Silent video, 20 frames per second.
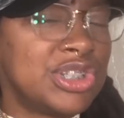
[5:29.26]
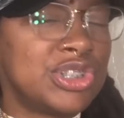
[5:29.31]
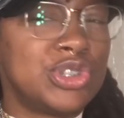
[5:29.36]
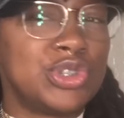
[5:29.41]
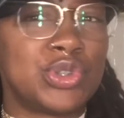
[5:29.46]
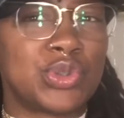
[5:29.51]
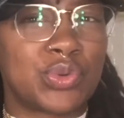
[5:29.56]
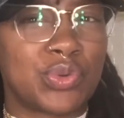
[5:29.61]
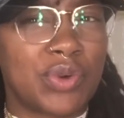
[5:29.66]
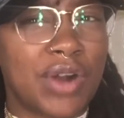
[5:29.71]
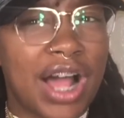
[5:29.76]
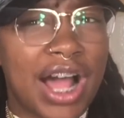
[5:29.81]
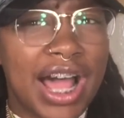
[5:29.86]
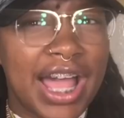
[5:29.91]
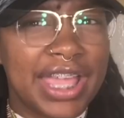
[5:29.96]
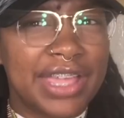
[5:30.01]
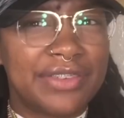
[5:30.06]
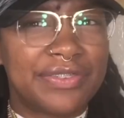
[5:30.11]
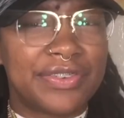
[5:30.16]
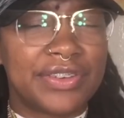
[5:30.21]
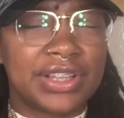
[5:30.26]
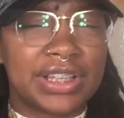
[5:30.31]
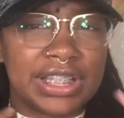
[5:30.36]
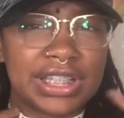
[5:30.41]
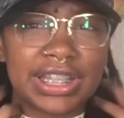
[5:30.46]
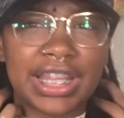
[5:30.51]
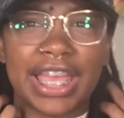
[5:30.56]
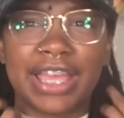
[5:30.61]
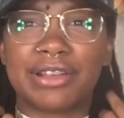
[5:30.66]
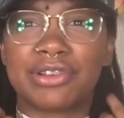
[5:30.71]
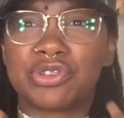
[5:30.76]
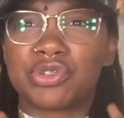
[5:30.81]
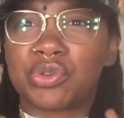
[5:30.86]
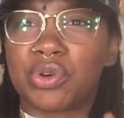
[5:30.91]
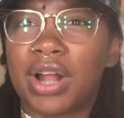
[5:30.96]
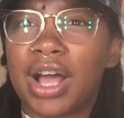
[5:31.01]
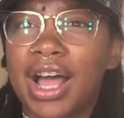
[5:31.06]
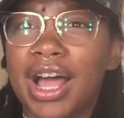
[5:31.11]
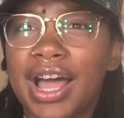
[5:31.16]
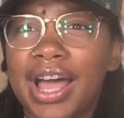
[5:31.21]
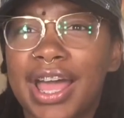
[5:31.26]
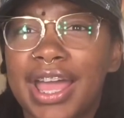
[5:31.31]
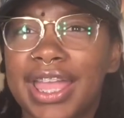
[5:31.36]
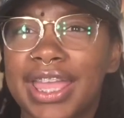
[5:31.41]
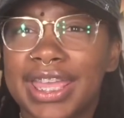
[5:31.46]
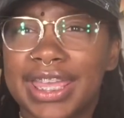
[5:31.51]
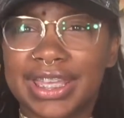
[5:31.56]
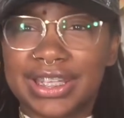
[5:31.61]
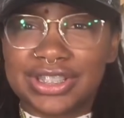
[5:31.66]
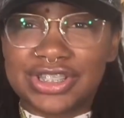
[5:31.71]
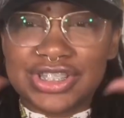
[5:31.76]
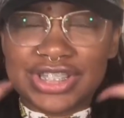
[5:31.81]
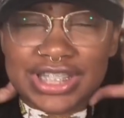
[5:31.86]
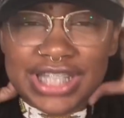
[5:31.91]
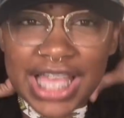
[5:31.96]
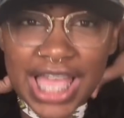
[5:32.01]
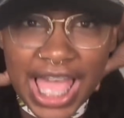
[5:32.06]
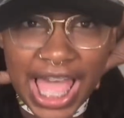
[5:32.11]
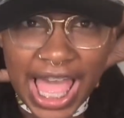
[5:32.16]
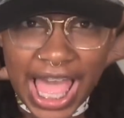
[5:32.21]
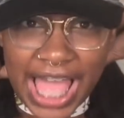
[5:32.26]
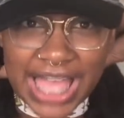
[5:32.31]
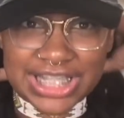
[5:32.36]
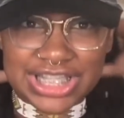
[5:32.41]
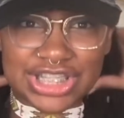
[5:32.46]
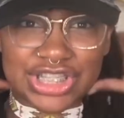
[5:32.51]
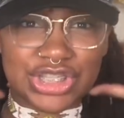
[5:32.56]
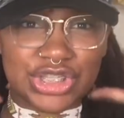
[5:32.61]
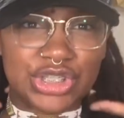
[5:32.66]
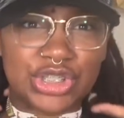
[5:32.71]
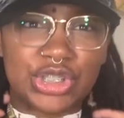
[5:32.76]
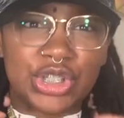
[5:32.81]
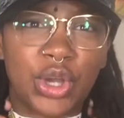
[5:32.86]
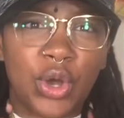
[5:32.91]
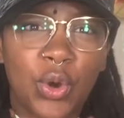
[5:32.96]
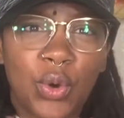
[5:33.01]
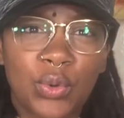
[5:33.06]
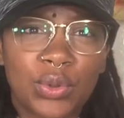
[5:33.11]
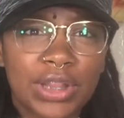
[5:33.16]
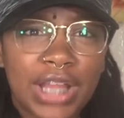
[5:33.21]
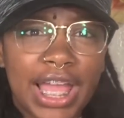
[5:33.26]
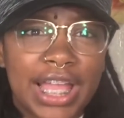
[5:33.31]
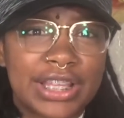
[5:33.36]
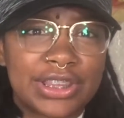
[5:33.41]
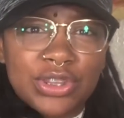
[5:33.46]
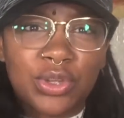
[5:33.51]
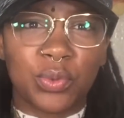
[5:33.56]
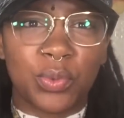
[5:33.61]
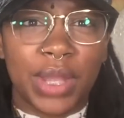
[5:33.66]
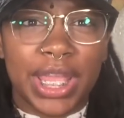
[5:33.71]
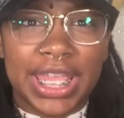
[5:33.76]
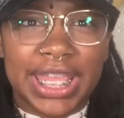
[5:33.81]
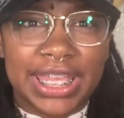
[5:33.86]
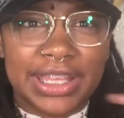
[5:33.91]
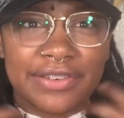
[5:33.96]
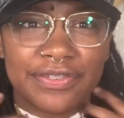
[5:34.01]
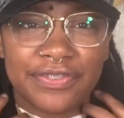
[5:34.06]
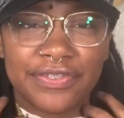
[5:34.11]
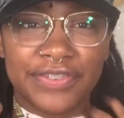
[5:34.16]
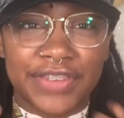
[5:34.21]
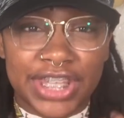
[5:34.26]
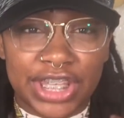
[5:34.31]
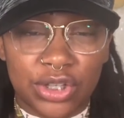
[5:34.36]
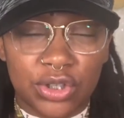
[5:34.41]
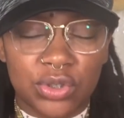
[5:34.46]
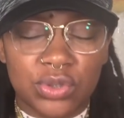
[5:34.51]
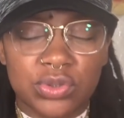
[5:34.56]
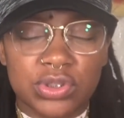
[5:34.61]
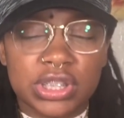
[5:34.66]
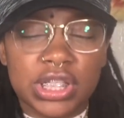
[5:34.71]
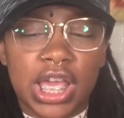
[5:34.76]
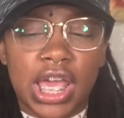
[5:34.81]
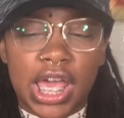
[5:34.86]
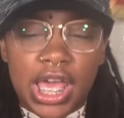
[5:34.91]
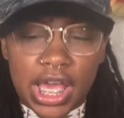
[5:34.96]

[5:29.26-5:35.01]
dry feeling, like dry, and I just don't like the way it feels.